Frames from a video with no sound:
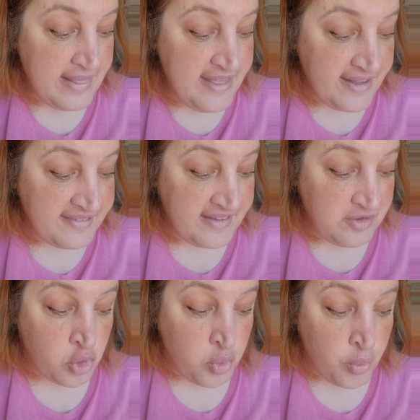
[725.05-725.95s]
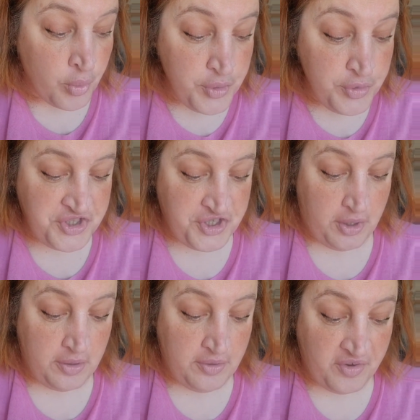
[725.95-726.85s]
This is
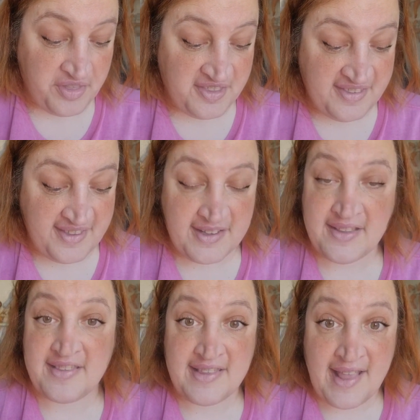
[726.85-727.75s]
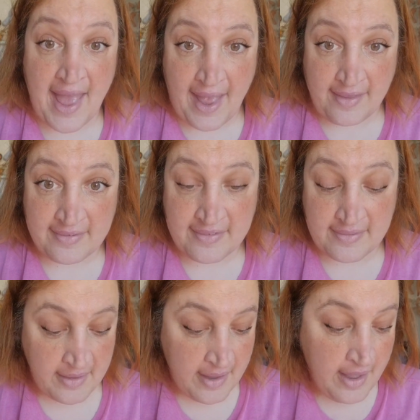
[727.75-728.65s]
crucial for the
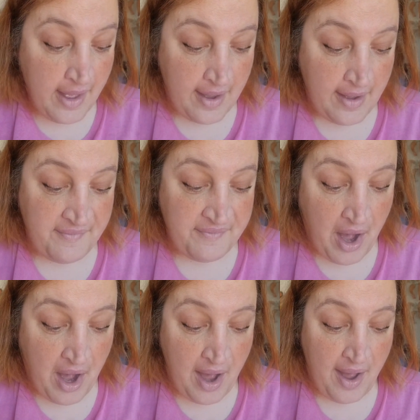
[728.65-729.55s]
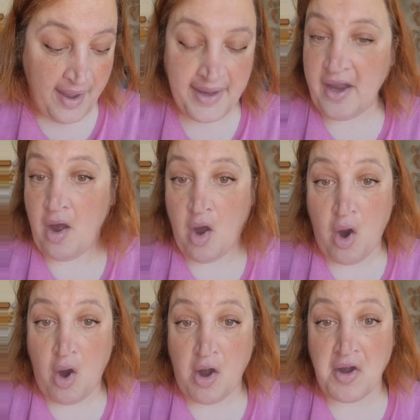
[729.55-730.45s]
success of
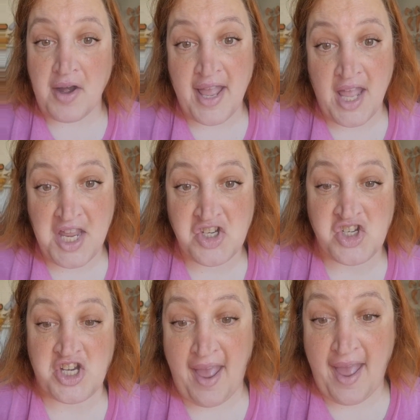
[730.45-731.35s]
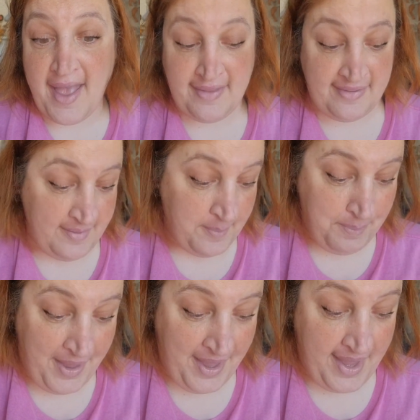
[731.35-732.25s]

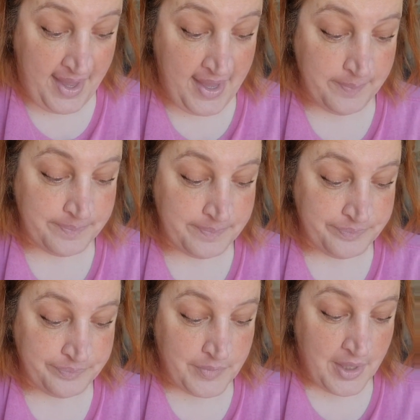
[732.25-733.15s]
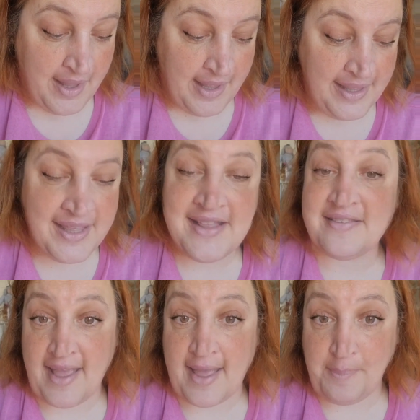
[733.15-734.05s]
IRHSP
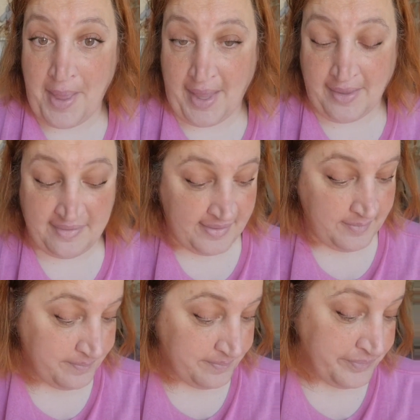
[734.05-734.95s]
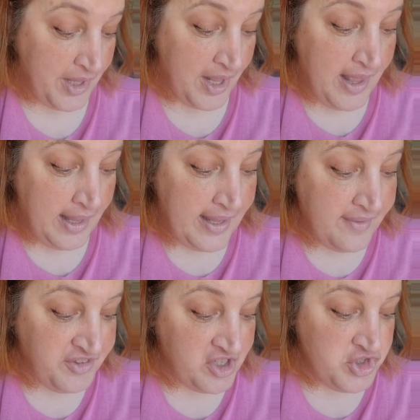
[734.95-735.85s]
heat set paints.
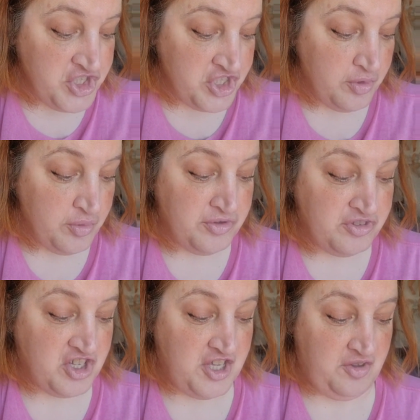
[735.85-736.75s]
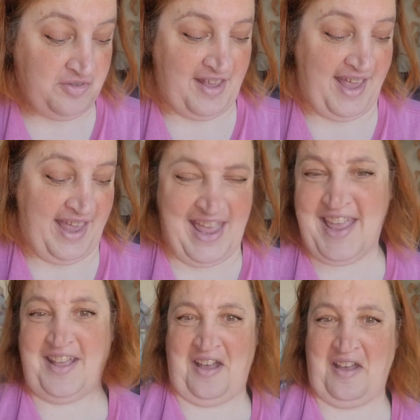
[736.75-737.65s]
If you choose to use a
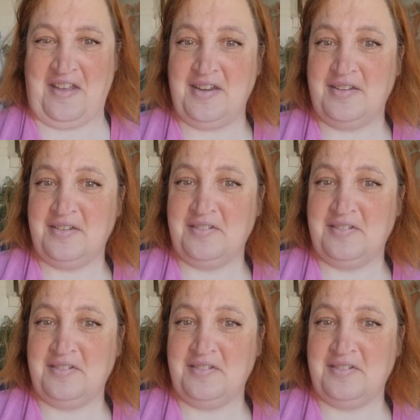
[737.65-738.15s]
heat gun,